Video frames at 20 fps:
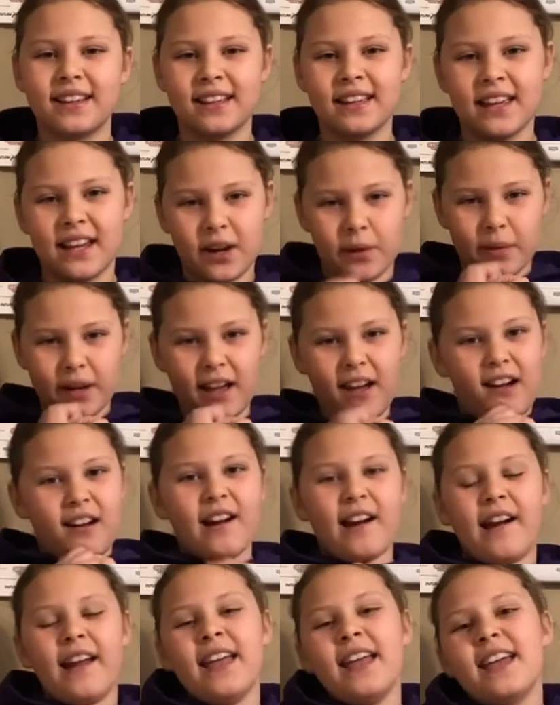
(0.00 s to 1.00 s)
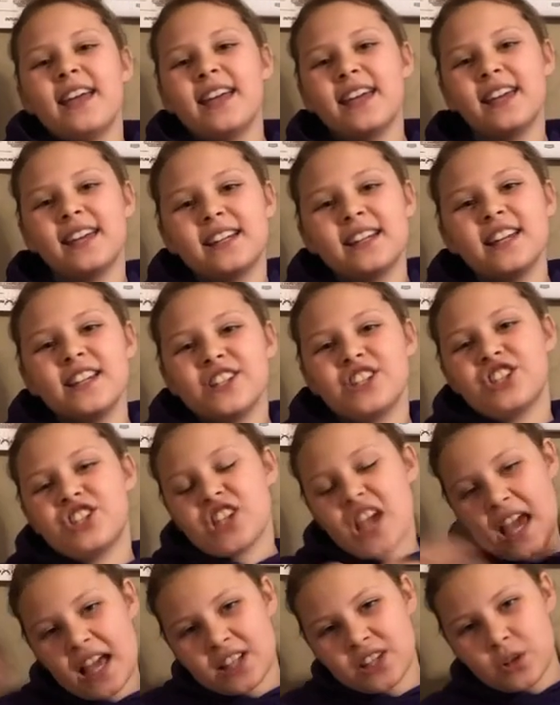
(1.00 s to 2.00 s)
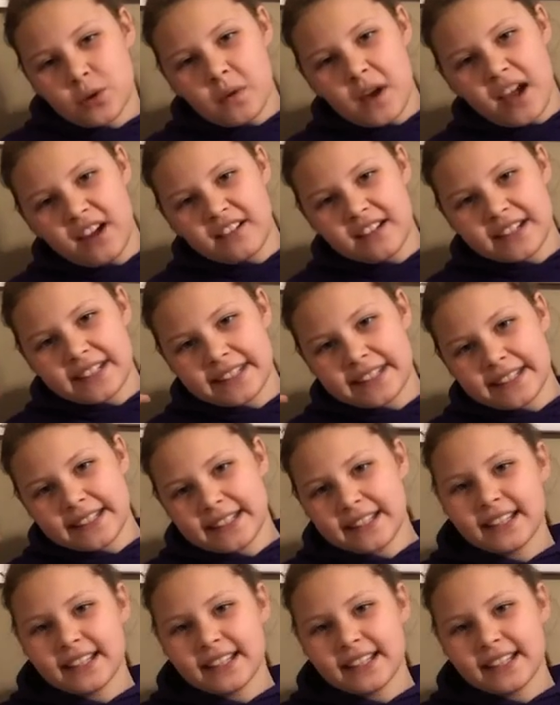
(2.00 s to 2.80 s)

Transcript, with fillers: here we are in January.